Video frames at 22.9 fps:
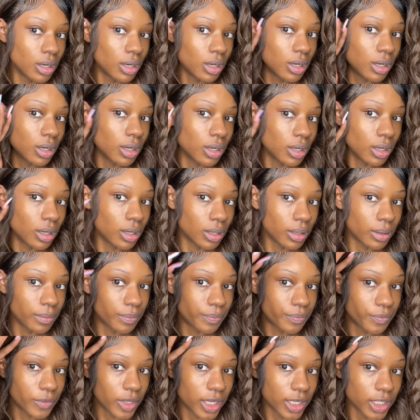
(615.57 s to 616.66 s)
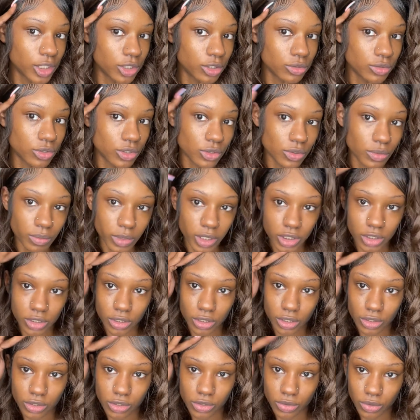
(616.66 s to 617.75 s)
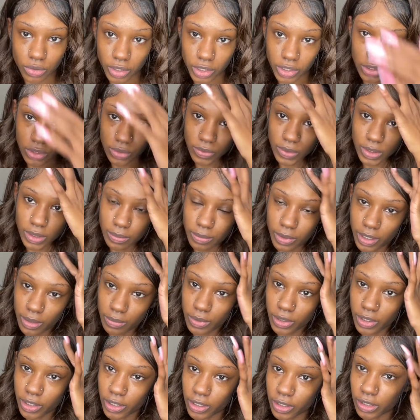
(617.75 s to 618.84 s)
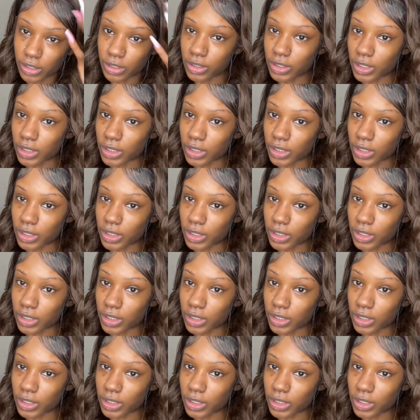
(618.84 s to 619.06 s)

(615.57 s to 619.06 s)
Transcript: I didn't do too much or go too crazy with the baby hairs.